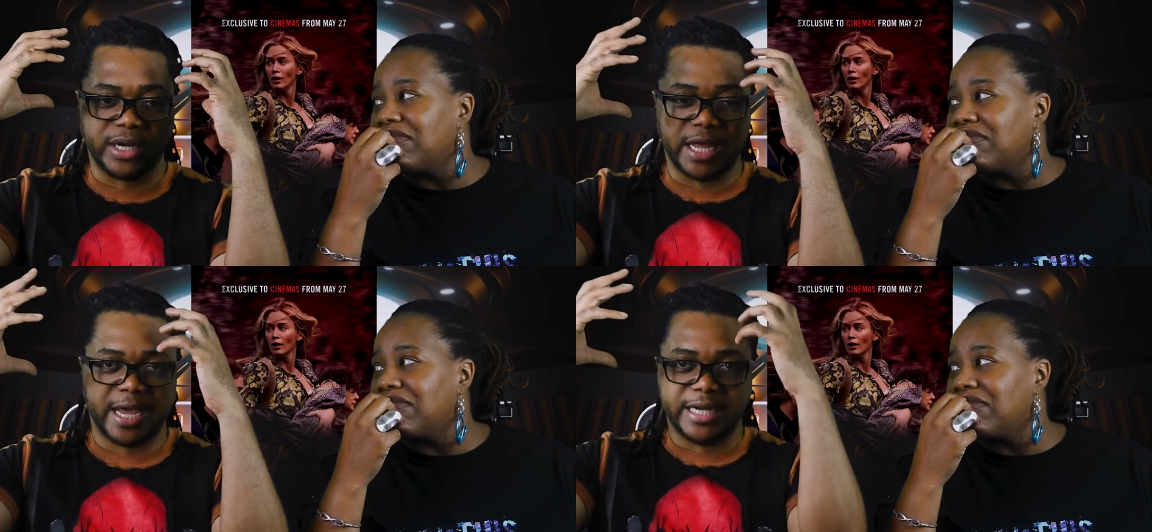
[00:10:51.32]

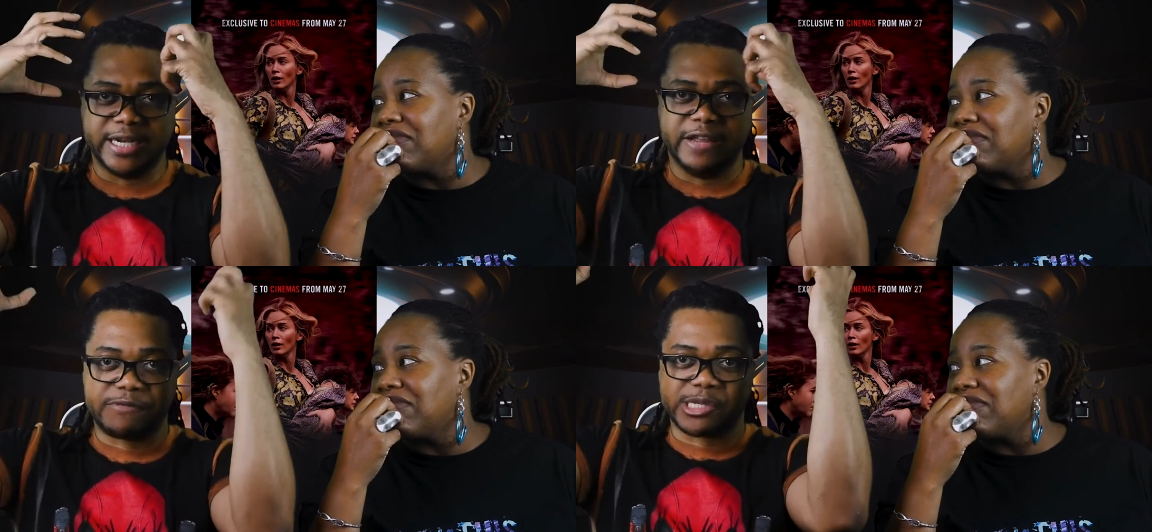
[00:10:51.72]
Speaker 1: when the head
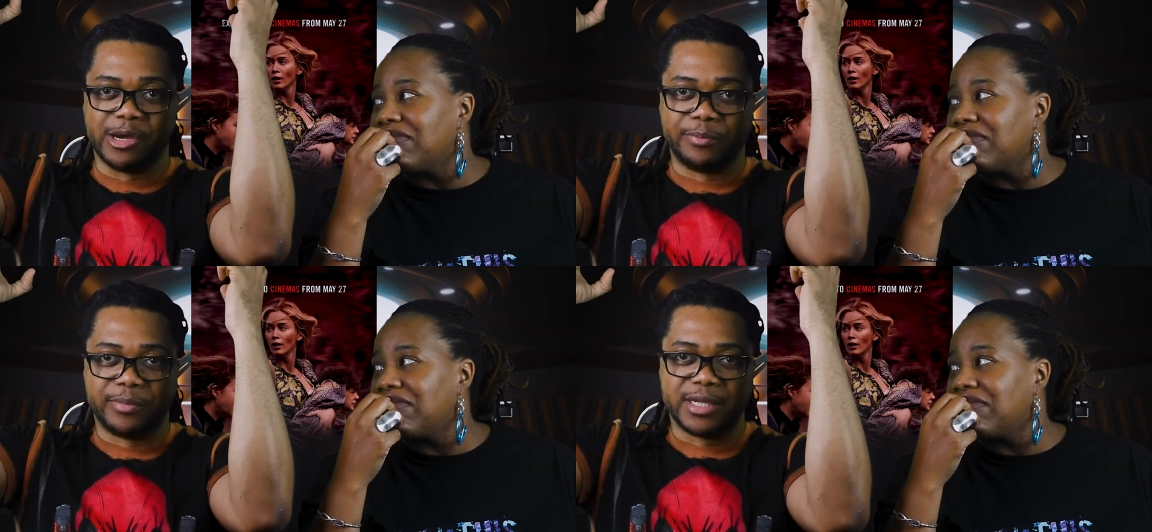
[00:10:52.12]
lifts
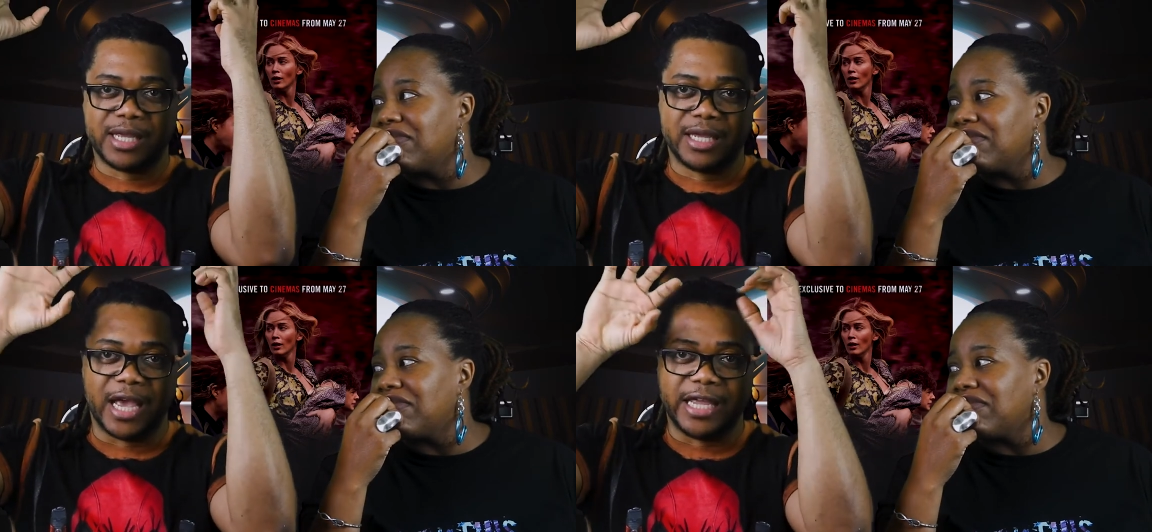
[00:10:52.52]
up
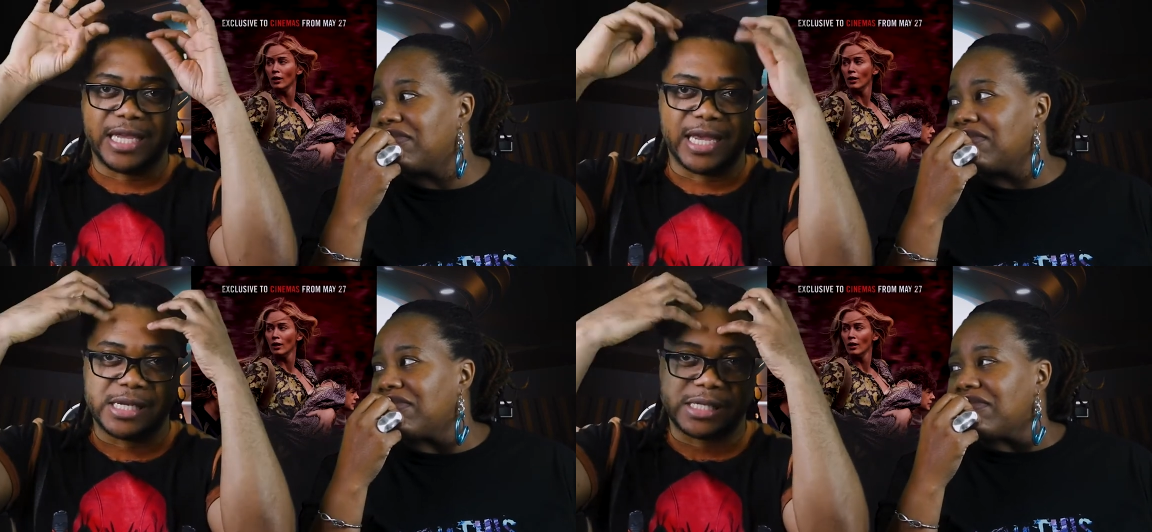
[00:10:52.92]
and you
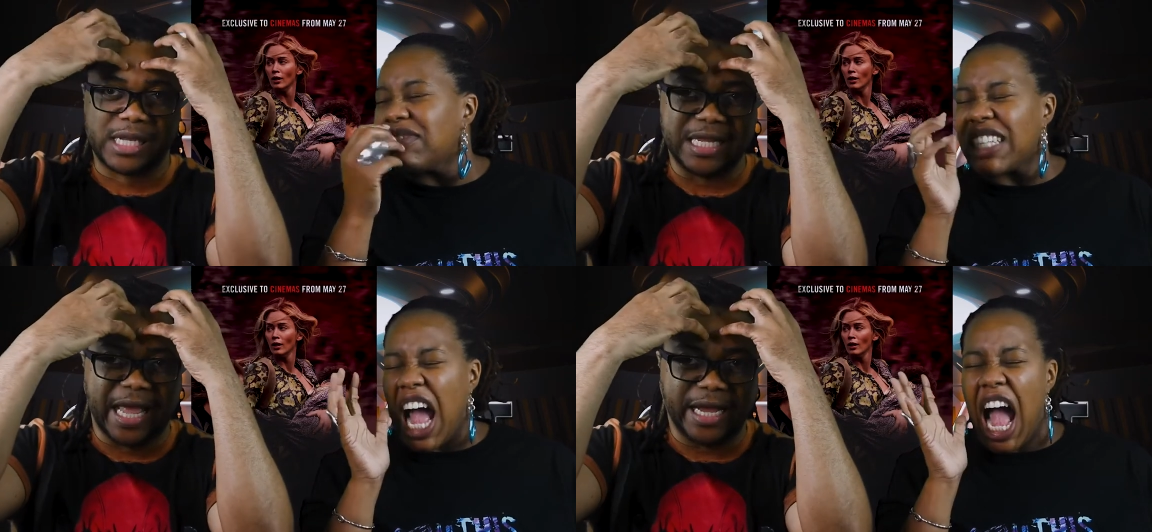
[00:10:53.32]
can
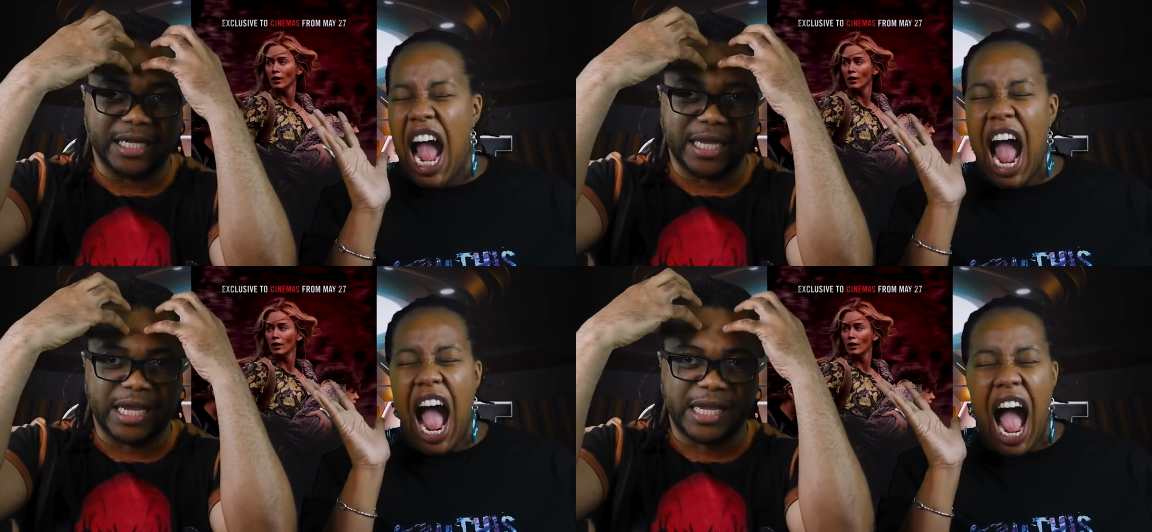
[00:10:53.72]
see like the